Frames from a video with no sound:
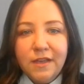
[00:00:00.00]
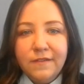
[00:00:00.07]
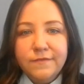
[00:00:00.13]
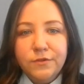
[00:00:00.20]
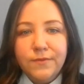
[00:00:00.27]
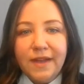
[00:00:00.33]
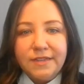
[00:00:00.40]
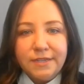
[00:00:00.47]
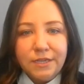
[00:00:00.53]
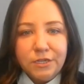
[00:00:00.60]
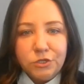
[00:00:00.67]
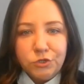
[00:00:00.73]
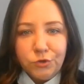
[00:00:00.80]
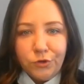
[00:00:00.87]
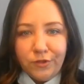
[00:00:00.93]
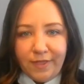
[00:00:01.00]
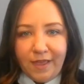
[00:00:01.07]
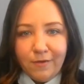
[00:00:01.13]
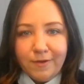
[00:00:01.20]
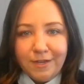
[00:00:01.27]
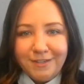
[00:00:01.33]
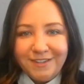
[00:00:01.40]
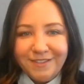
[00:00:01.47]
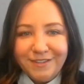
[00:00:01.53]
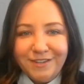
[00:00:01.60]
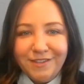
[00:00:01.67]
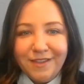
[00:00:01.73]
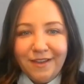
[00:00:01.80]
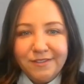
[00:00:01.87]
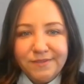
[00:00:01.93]
of direct and control language in the
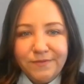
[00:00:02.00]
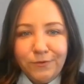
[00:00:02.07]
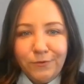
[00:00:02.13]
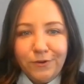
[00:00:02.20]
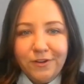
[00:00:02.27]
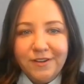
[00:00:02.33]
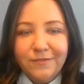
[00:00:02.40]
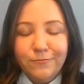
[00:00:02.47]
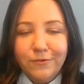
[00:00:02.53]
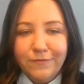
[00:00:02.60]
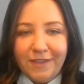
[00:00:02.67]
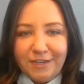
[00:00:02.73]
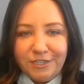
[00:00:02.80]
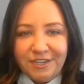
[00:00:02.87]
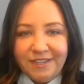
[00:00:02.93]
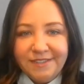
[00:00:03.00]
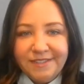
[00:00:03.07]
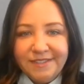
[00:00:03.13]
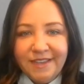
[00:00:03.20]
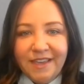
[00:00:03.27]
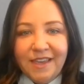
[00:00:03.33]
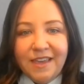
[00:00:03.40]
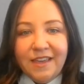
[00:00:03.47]
2004 revisions.